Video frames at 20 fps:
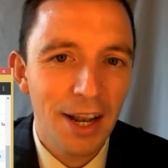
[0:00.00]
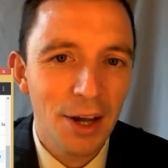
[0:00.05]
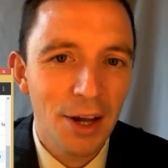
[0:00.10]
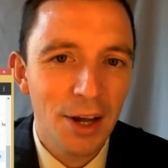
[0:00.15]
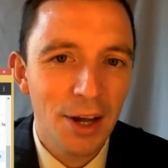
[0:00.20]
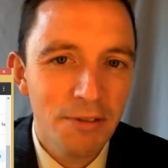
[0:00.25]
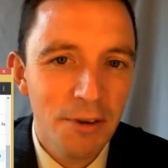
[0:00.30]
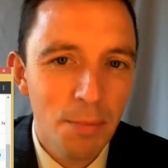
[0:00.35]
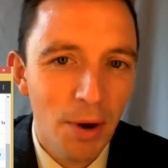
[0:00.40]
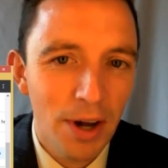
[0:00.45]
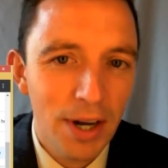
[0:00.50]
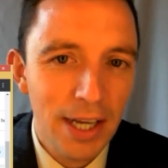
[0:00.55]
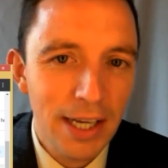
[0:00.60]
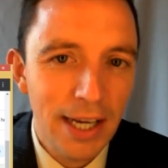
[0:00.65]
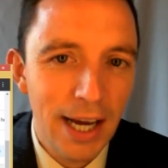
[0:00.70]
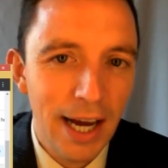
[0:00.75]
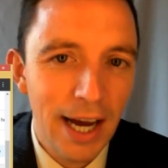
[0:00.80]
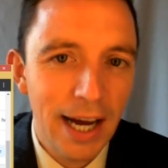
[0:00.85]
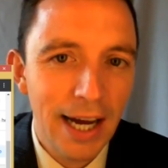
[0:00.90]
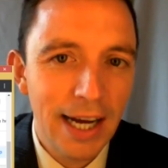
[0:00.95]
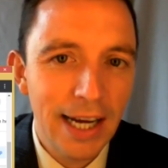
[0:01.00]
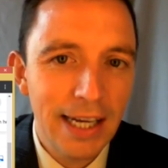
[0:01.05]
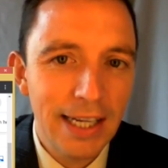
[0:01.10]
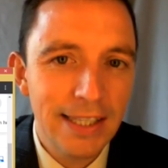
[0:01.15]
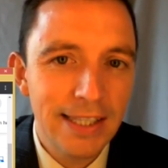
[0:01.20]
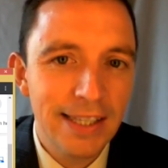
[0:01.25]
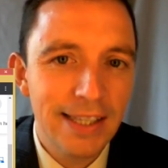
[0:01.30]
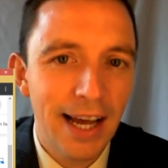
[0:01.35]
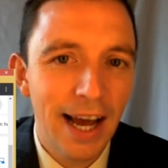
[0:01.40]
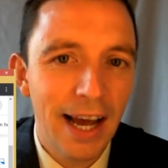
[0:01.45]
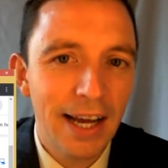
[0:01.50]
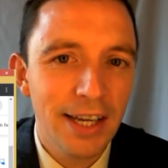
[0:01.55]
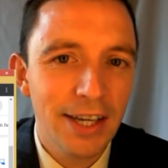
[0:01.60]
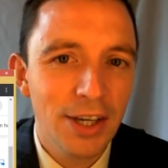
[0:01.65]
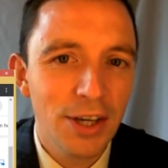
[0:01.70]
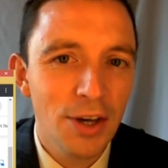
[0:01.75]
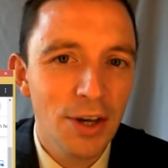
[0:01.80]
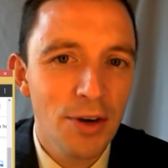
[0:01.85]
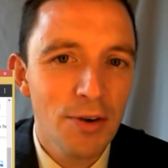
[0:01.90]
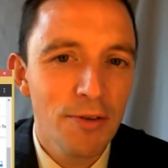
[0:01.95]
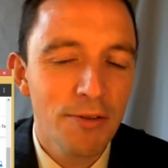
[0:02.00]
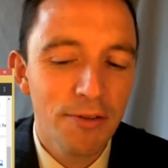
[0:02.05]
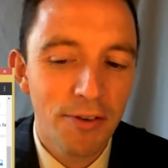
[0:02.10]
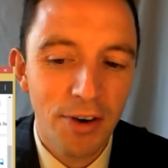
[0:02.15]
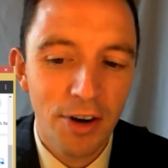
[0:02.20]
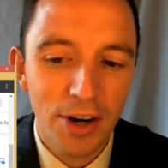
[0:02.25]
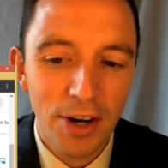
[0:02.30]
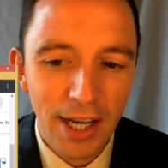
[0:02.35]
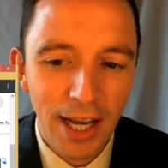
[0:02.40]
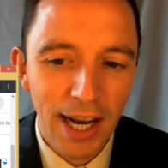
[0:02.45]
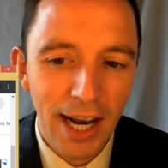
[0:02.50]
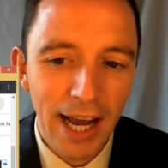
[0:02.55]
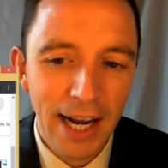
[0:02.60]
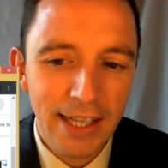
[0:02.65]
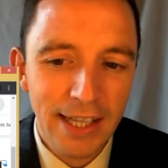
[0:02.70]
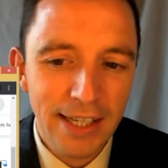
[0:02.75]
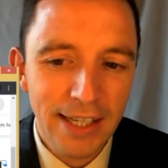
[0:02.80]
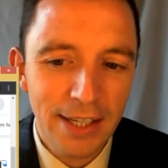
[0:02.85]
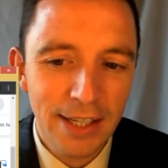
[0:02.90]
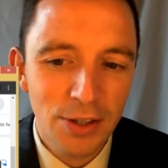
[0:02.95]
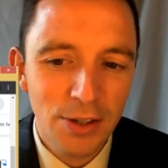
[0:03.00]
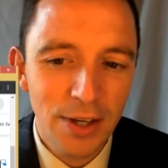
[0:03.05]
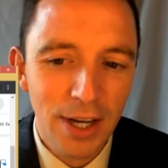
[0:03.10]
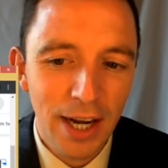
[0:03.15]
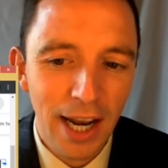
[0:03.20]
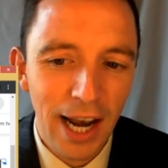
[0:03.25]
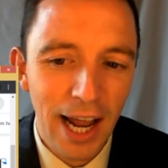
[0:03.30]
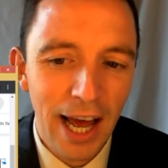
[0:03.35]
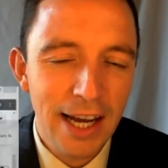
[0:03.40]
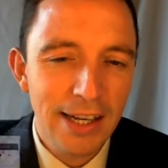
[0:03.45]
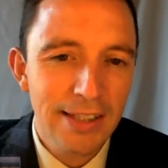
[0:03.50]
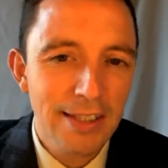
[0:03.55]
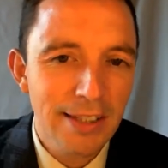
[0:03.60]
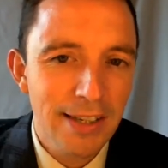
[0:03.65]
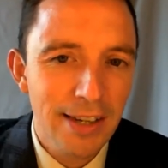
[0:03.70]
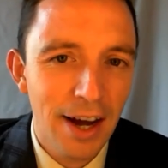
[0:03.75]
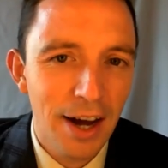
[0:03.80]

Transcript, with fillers: Hello everybody and thank you for connecting to the class.